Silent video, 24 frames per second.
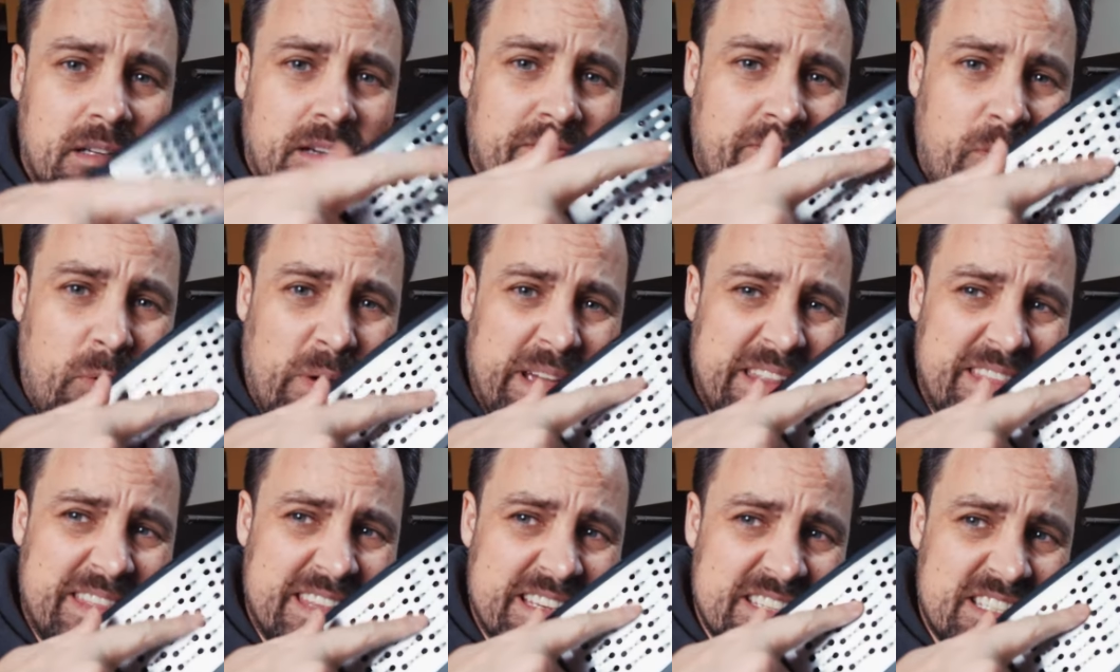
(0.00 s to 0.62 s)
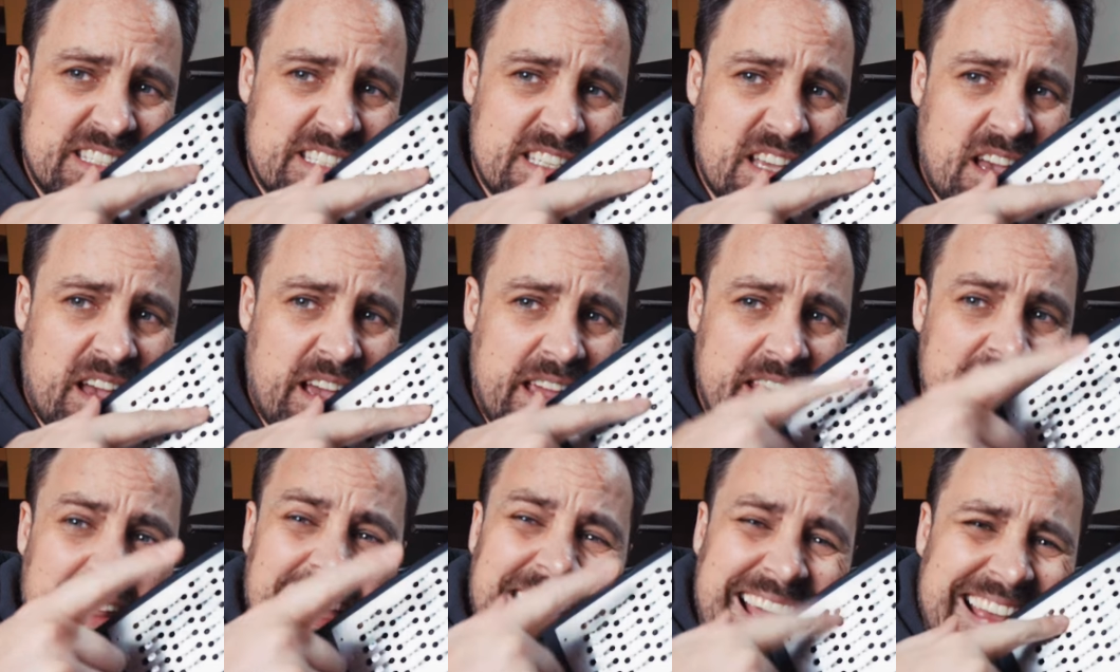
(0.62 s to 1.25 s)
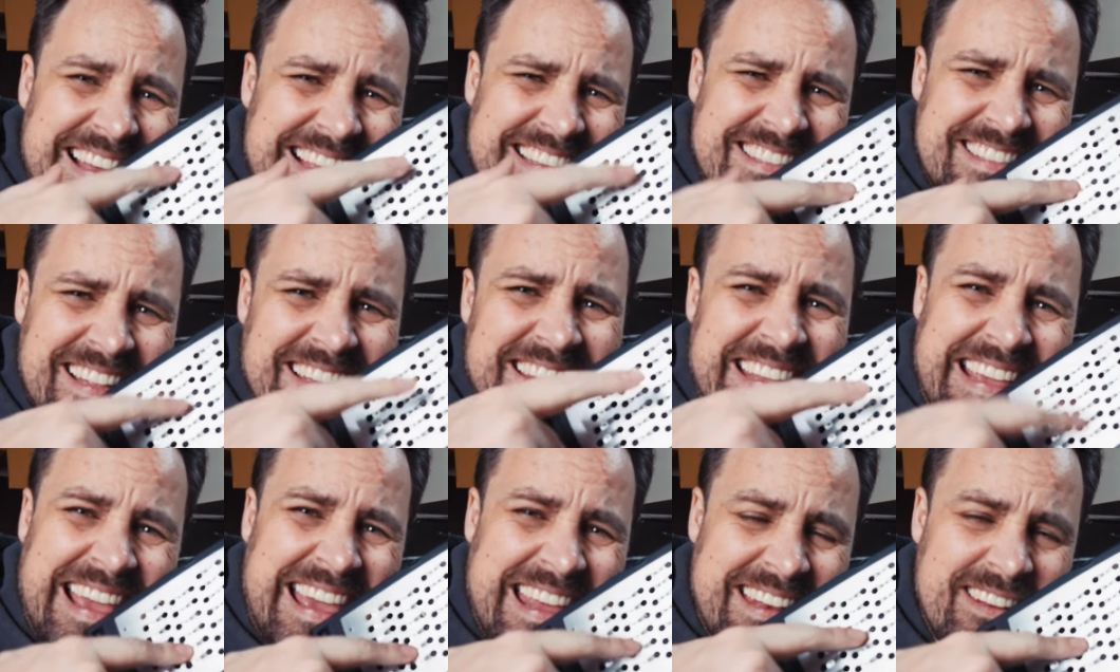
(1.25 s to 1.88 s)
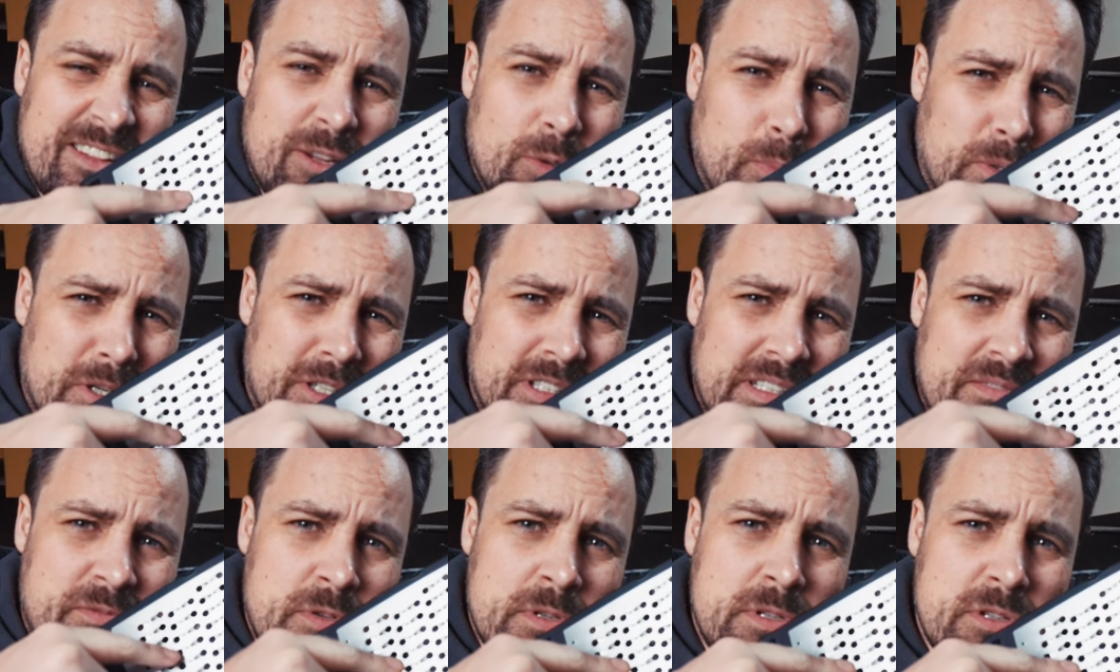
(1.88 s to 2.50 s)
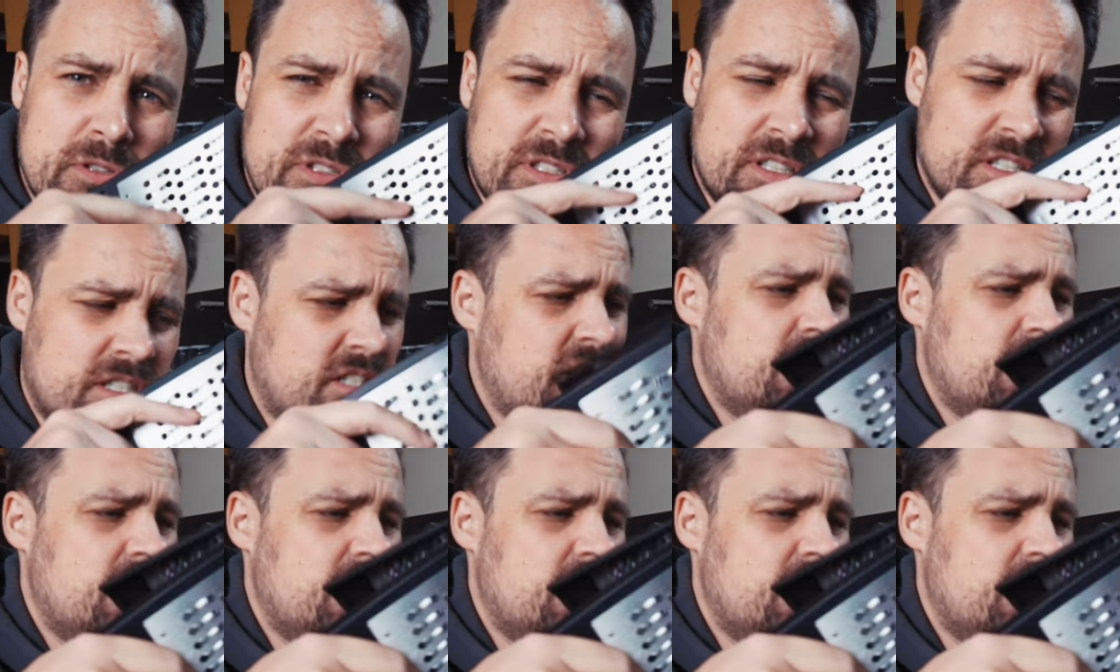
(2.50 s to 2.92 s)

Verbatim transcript: Avoid this side. Eh, it's not the end of the world if you use this